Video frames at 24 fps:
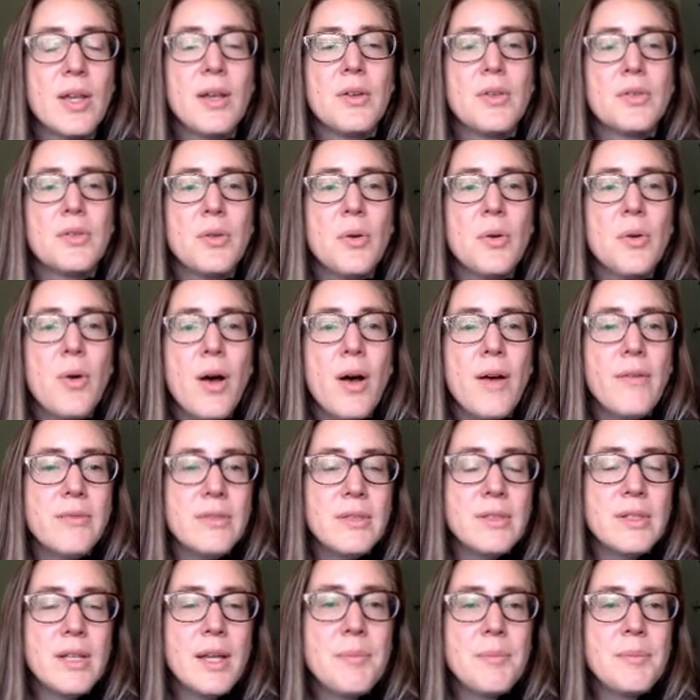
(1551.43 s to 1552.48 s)
So,
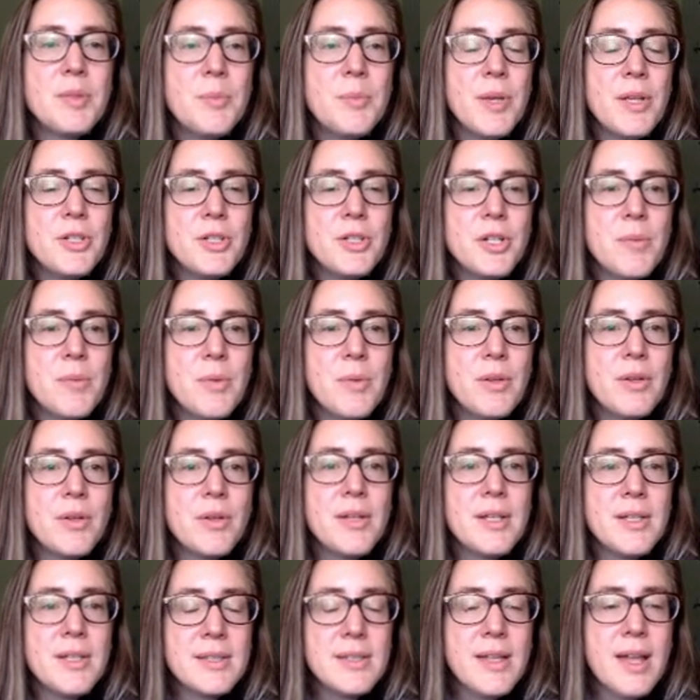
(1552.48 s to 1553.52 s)
oftentimes, beach
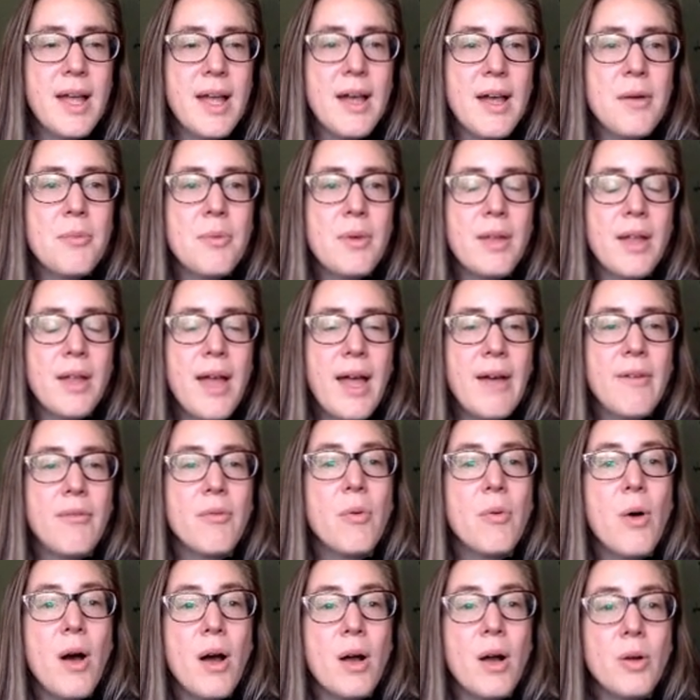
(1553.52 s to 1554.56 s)
communities now will have
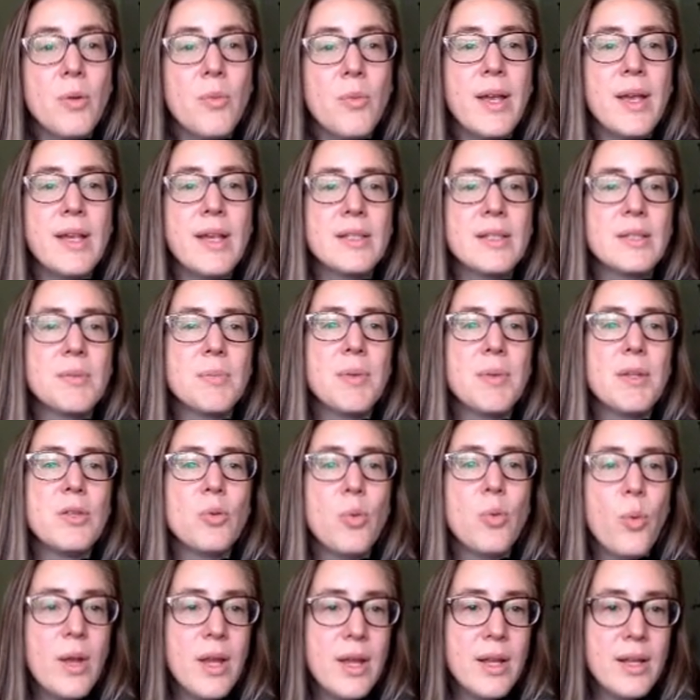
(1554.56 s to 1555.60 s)
walkways
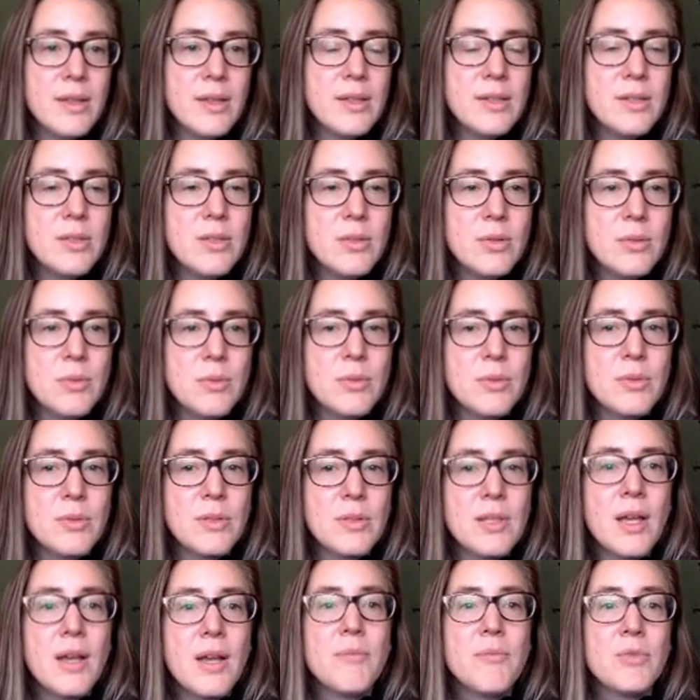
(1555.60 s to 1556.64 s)
between the
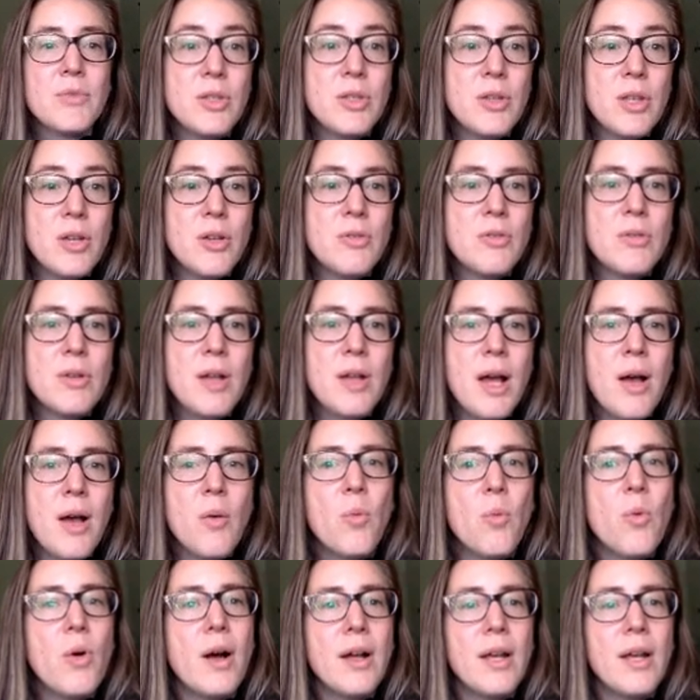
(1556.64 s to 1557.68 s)
dunes so that you're
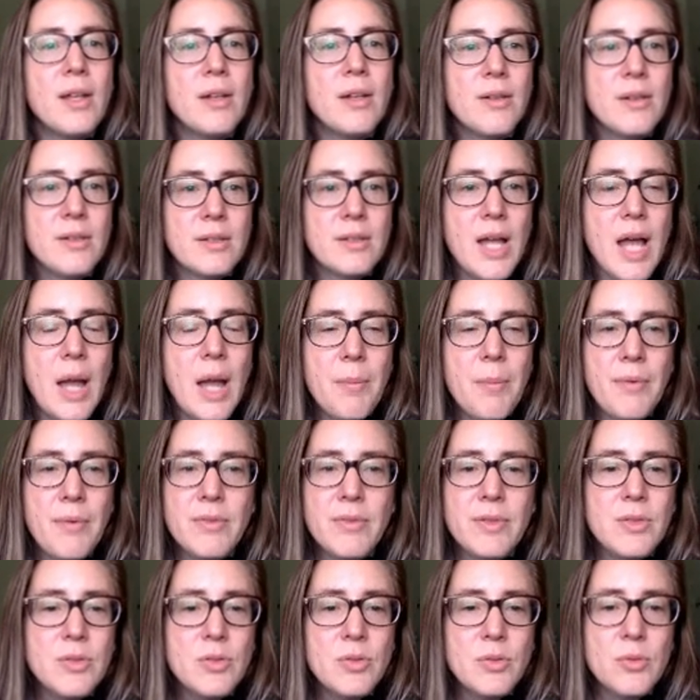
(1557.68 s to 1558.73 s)
not walking on top of
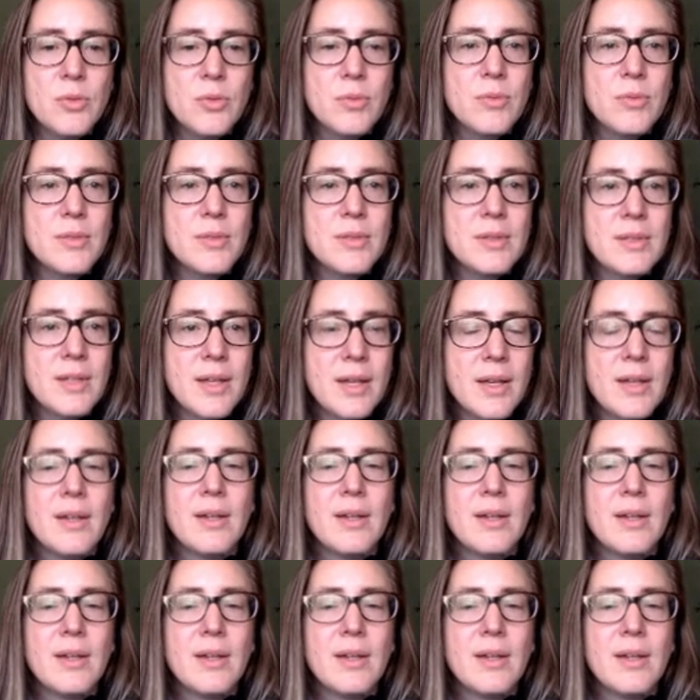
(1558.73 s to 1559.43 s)
the dunes.